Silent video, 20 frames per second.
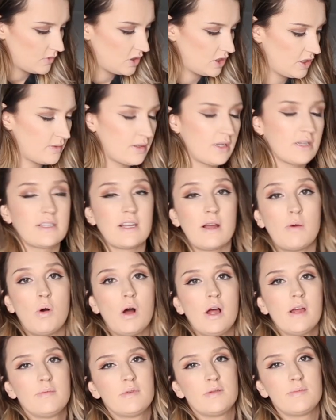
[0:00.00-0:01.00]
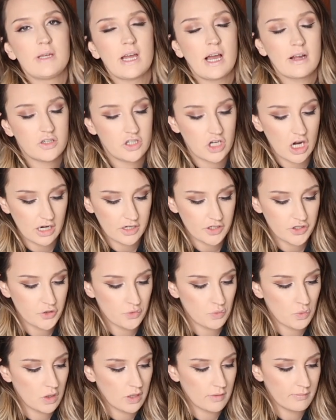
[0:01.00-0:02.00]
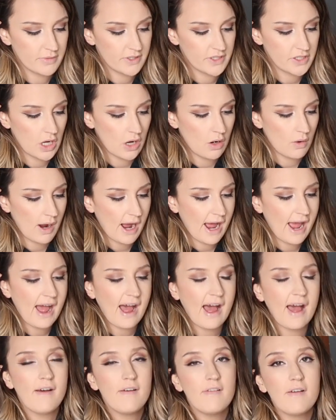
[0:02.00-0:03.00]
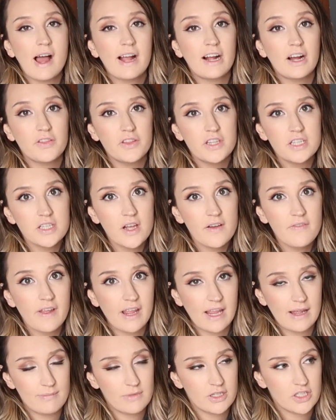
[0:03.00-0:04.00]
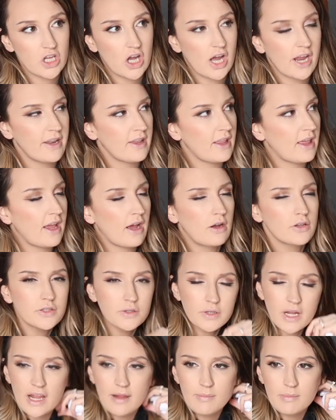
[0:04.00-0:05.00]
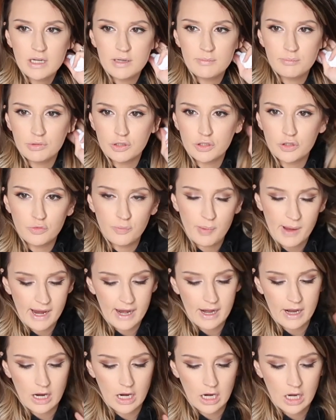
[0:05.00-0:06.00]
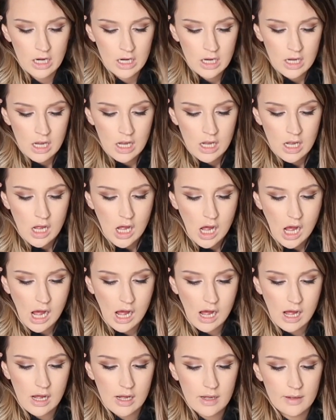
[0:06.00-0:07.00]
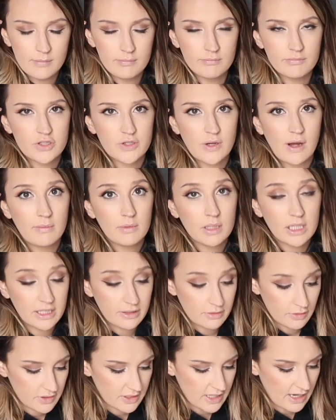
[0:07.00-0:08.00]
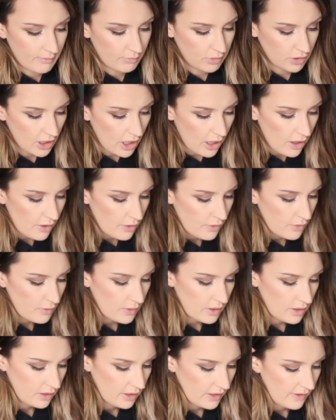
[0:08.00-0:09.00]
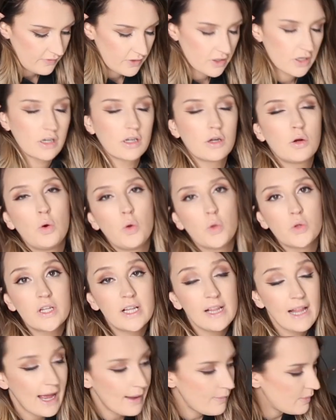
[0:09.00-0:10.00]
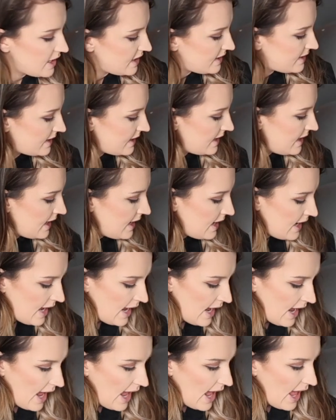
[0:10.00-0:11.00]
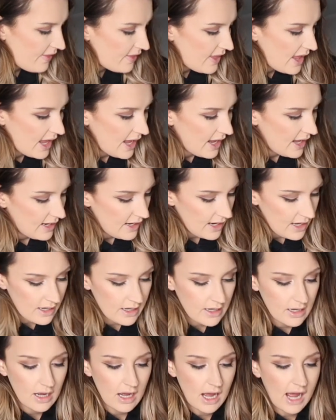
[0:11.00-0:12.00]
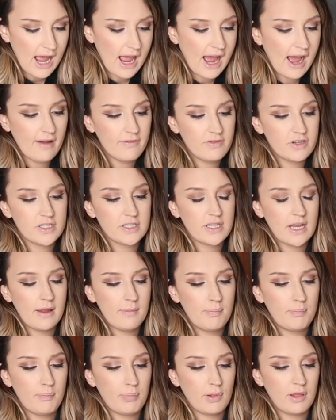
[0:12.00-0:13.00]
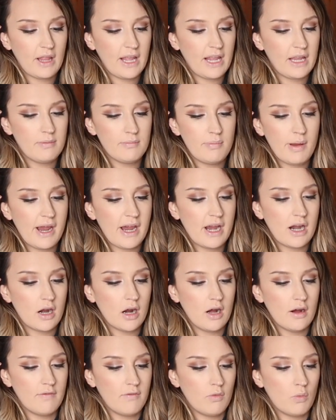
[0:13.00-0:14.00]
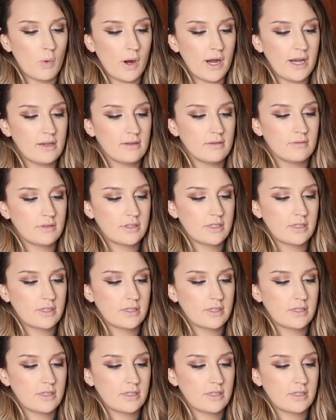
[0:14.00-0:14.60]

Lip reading: just because I want him to be extra, extra warm. So I got these off Amazon. They also came in a blue pair. So I will link those down below if you're in cold climate. And then I have just a plain pair of white,